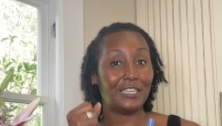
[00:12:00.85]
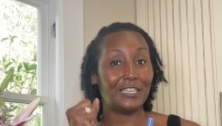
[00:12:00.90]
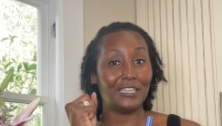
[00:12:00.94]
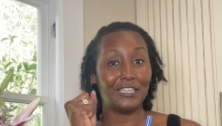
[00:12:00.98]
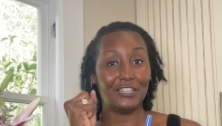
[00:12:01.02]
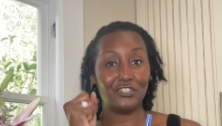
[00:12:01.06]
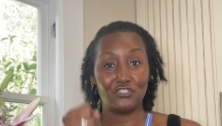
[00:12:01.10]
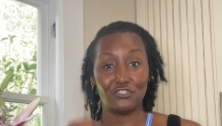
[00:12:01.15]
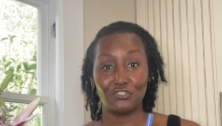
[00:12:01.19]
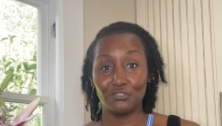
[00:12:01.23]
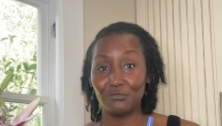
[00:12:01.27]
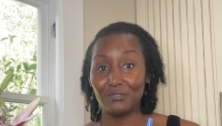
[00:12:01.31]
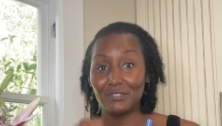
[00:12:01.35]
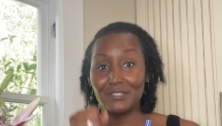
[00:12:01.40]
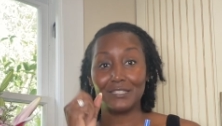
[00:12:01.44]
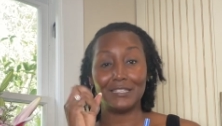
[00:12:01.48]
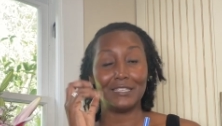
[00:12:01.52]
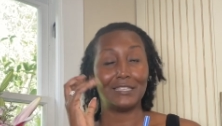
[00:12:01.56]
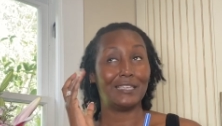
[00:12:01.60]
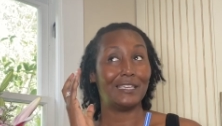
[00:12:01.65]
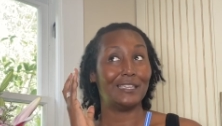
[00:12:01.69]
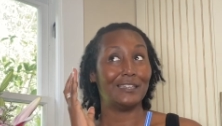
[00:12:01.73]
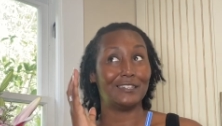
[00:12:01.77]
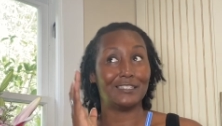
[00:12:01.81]
and
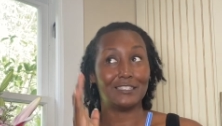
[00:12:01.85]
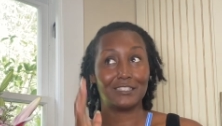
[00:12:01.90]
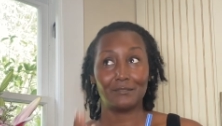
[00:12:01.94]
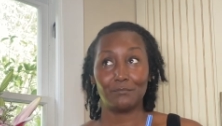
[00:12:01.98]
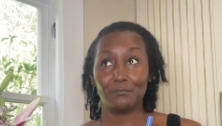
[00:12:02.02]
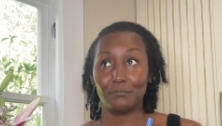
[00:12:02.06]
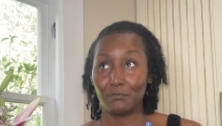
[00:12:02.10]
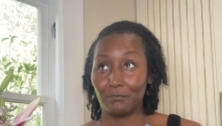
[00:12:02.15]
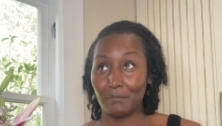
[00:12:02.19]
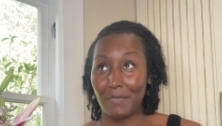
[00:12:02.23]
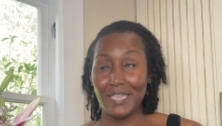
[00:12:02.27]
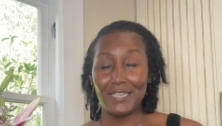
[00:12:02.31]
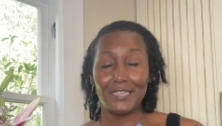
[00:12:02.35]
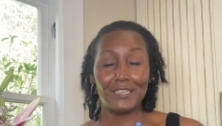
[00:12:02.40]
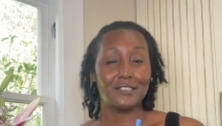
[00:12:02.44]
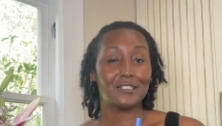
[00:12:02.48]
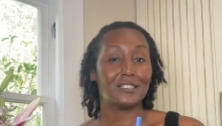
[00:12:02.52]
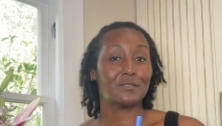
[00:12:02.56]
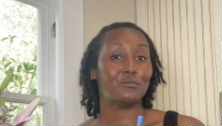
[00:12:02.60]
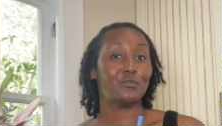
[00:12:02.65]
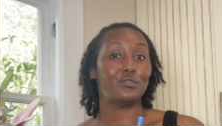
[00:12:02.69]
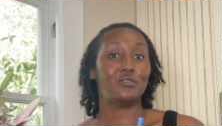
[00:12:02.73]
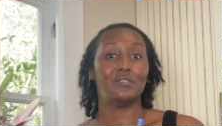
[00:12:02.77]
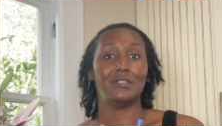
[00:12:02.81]
juicing and making
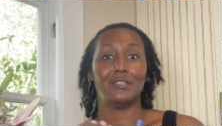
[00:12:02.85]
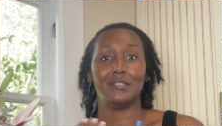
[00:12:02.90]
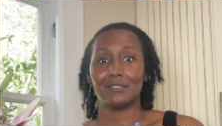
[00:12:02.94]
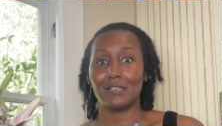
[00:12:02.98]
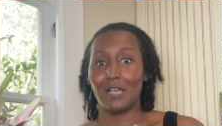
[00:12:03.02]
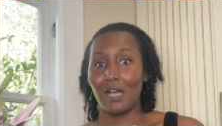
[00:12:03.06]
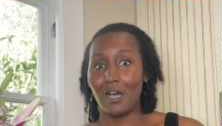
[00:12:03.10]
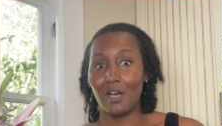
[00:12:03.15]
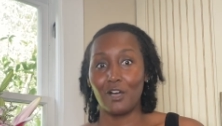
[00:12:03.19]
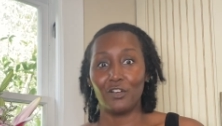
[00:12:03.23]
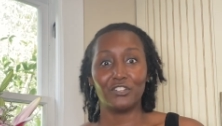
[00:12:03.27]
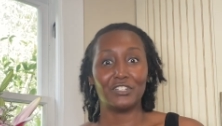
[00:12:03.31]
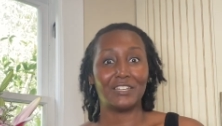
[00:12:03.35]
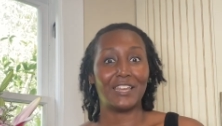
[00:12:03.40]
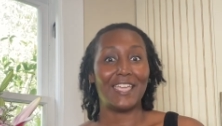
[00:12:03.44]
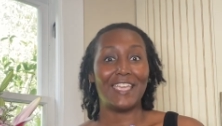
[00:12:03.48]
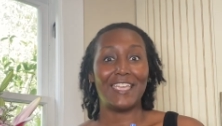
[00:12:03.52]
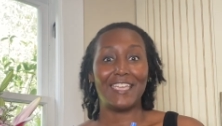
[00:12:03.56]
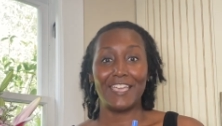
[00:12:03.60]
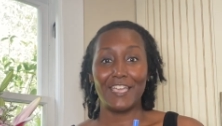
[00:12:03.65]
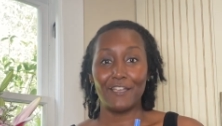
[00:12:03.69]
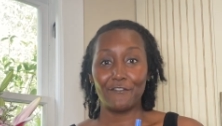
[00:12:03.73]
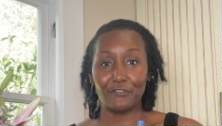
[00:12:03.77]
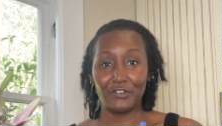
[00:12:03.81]
smoothies all
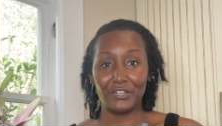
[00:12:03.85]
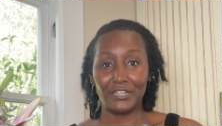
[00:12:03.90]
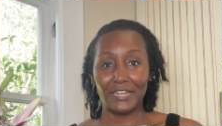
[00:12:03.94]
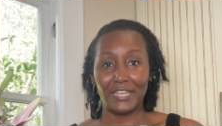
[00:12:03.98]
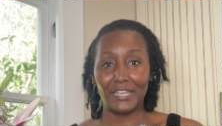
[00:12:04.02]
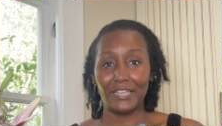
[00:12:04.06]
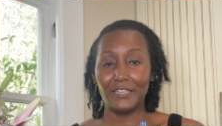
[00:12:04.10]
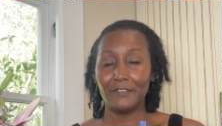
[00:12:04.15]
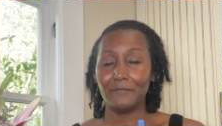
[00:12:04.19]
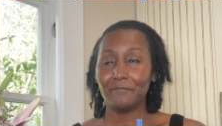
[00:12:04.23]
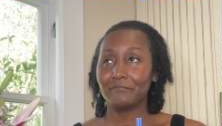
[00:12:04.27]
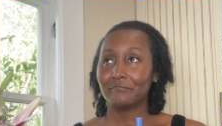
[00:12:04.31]
day, every day.